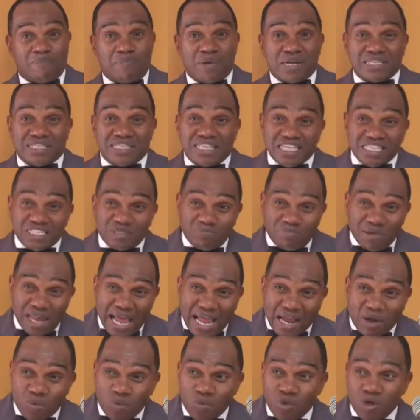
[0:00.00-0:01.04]
But this
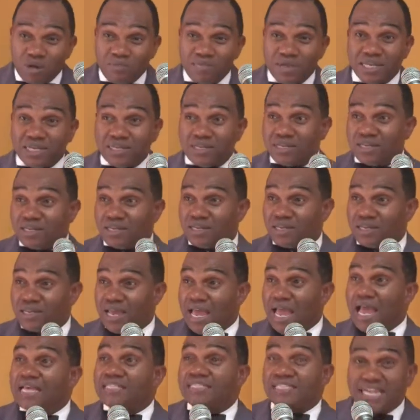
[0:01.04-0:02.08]
black woman
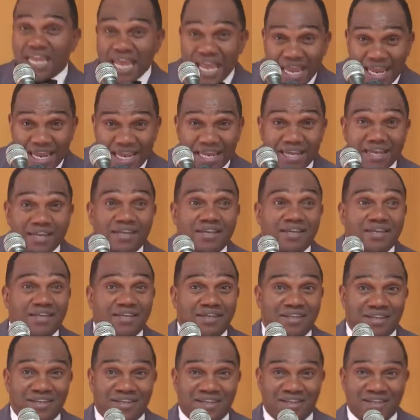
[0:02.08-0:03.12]
has an egg.
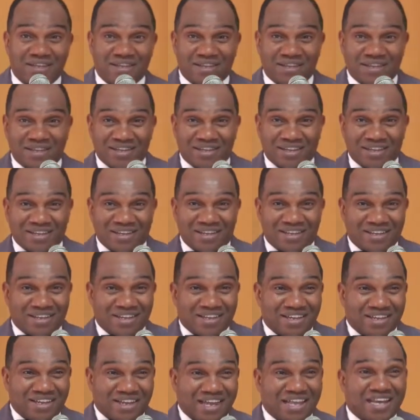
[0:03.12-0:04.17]

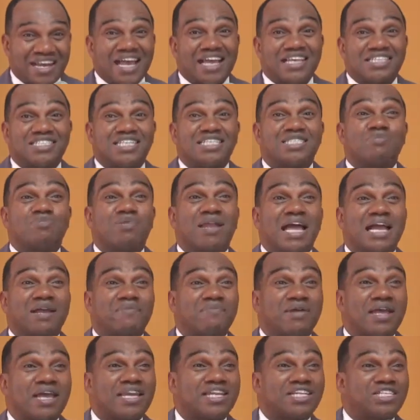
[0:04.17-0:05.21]
And as this black
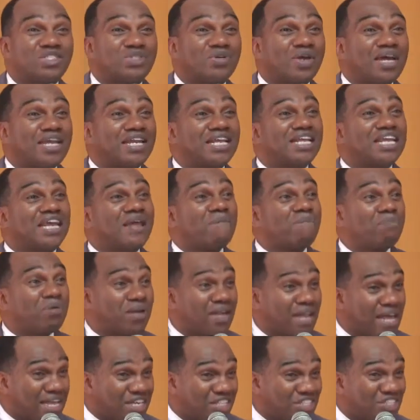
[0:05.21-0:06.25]
man is trying to get
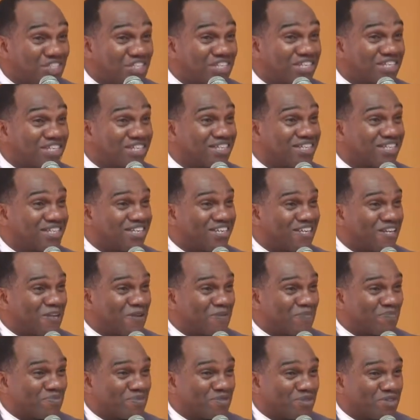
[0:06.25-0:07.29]
pleasure,
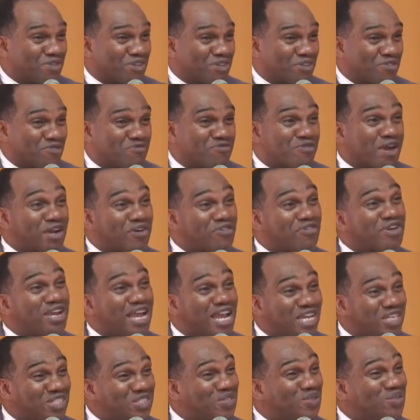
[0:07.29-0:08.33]

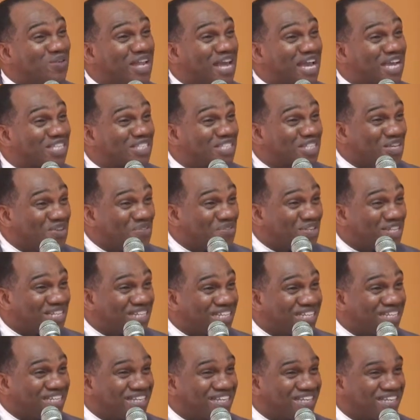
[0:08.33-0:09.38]
recreational
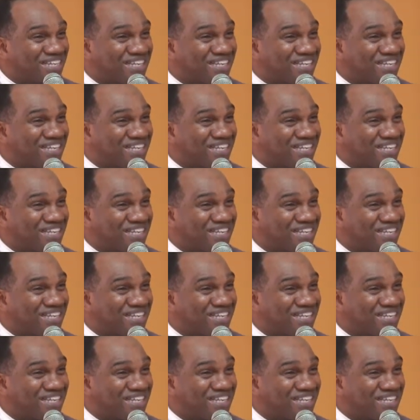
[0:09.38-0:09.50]
activity,